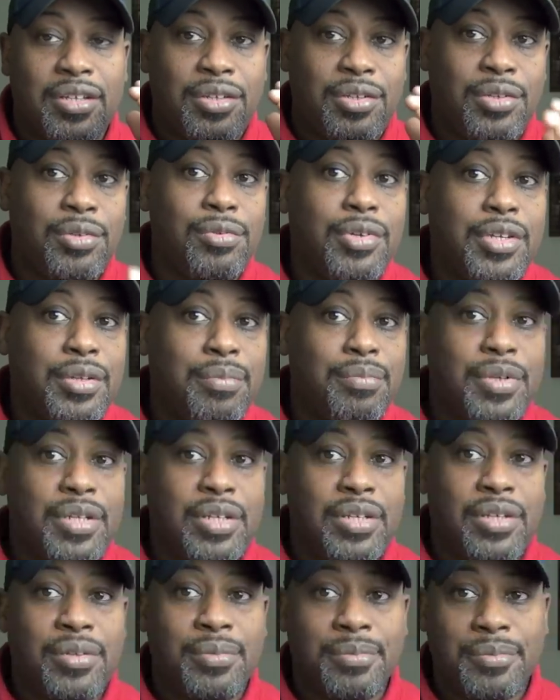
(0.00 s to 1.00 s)
you can
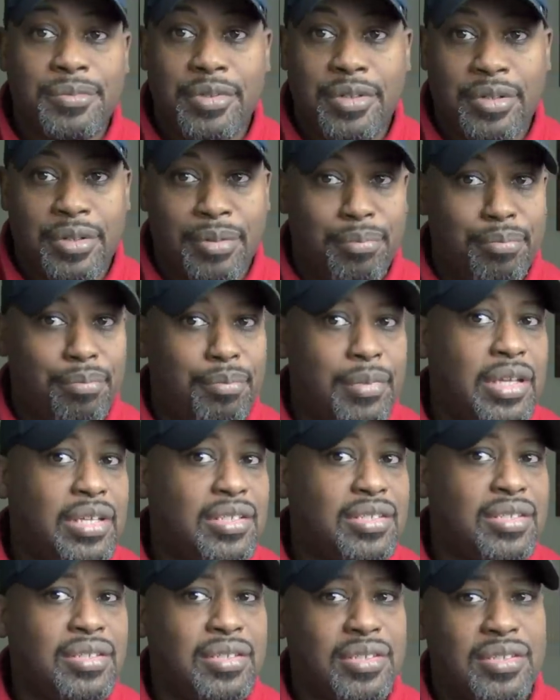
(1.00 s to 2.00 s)
be
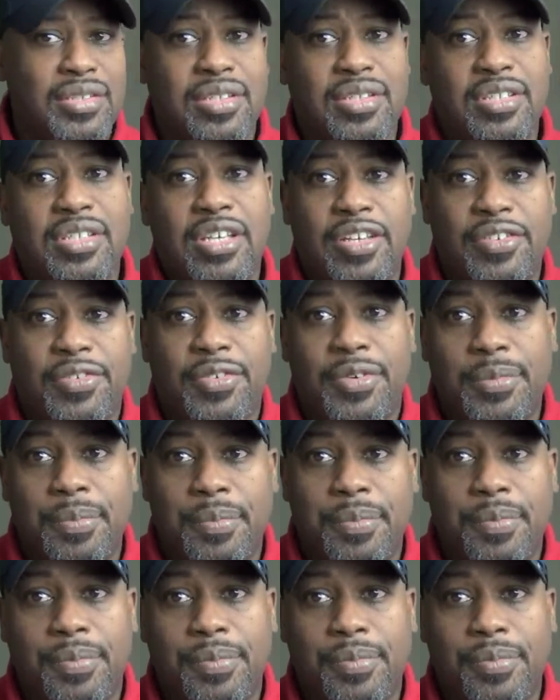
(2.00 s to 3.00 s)
amazingly successful
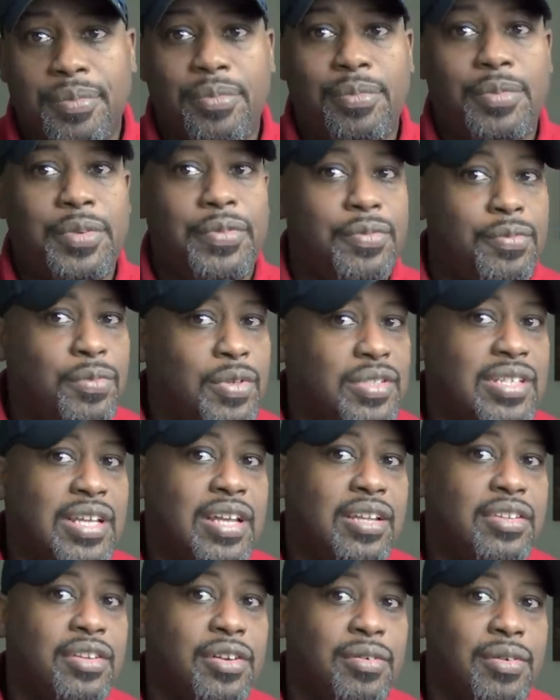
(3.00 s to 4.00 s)
with what's
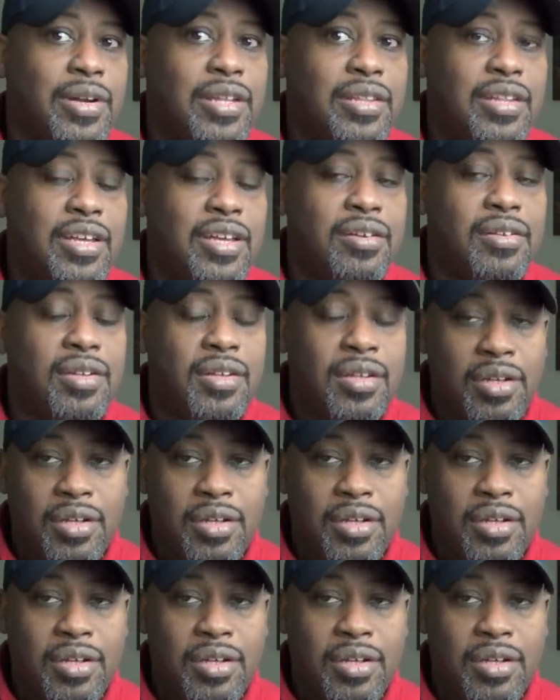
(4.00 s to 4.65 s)
out there right now.